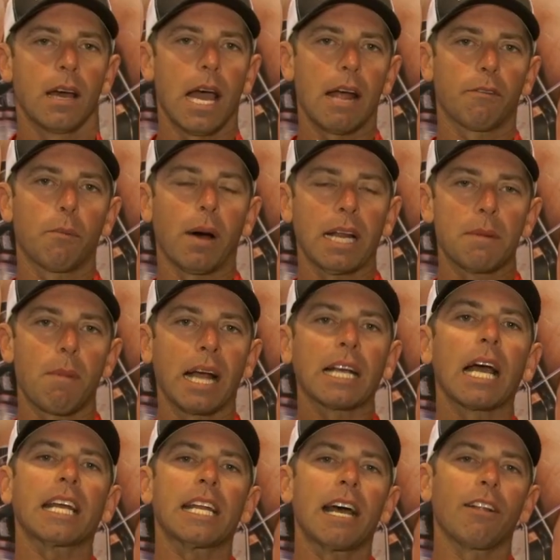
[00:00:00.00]
Hey everybody,
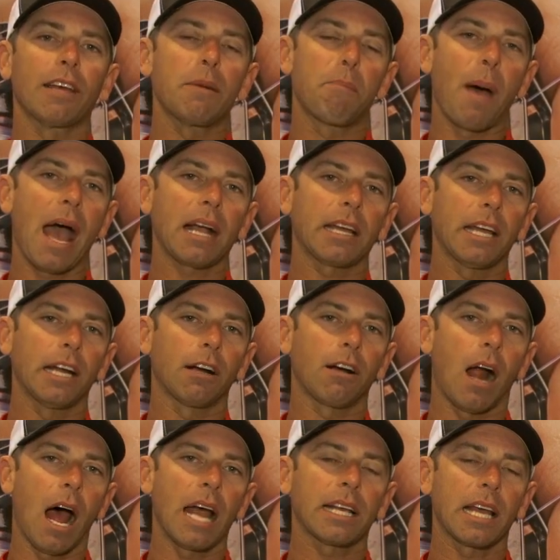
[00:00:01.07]
Mike Iaconelli back
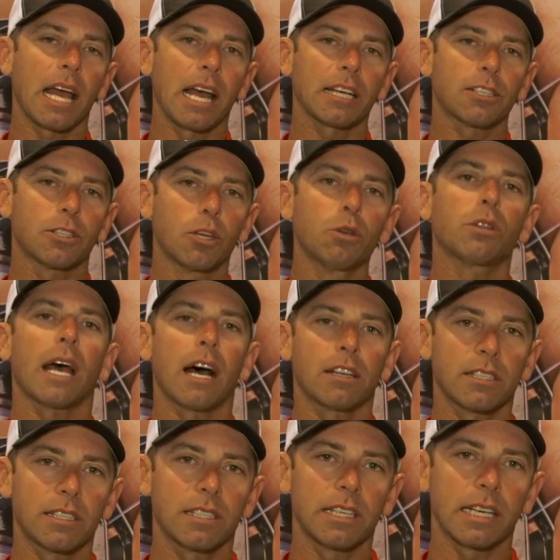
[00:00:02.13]
here, ICAST
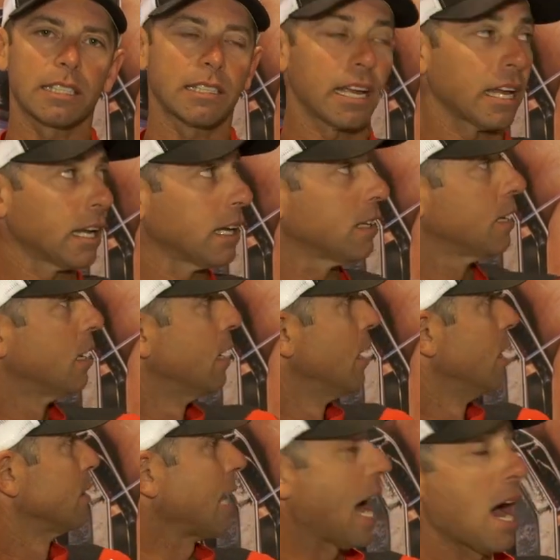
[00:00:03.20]
2016,
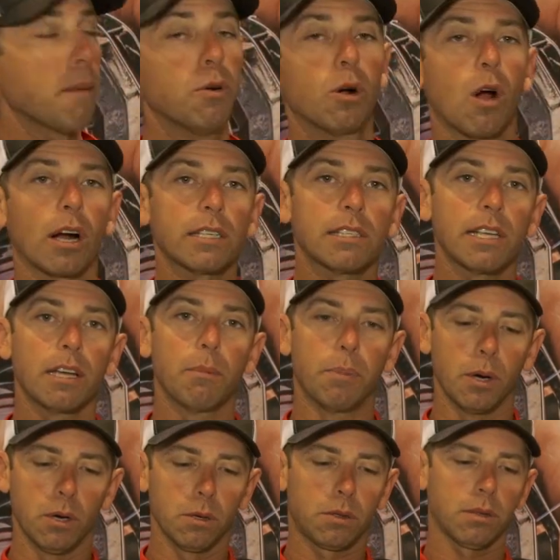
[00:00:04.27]
the Abu Garcia
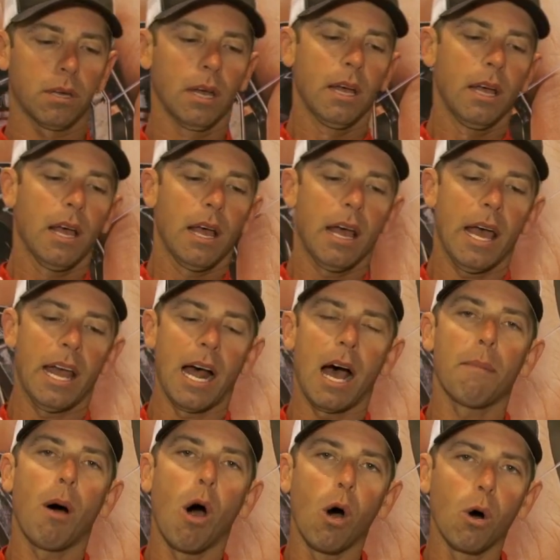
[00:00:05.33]
booth, and
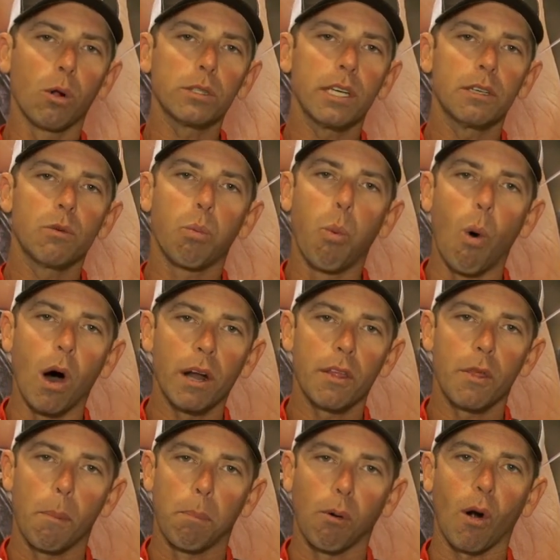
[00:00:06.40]
I'm holding one
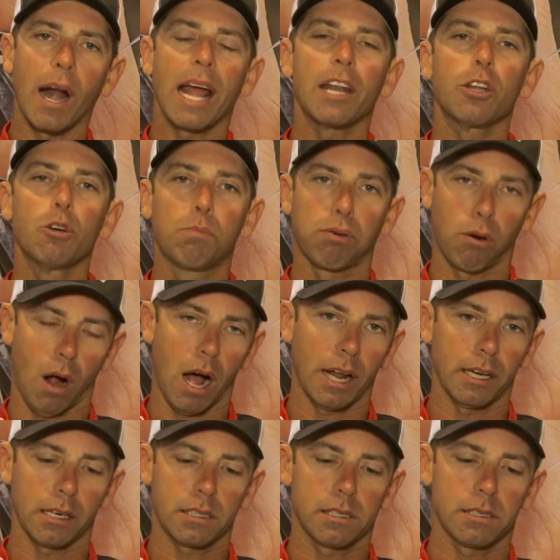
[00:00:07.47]
of the brand new
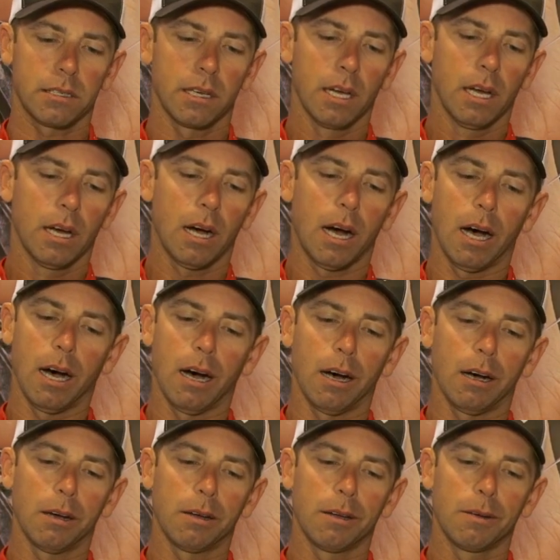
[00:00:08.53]
products,
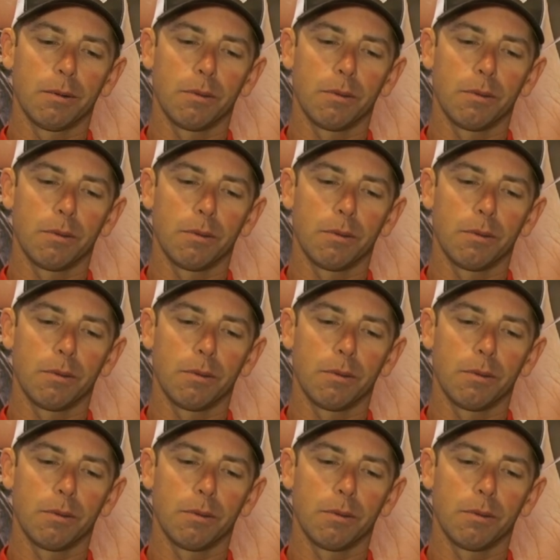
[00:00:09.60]
the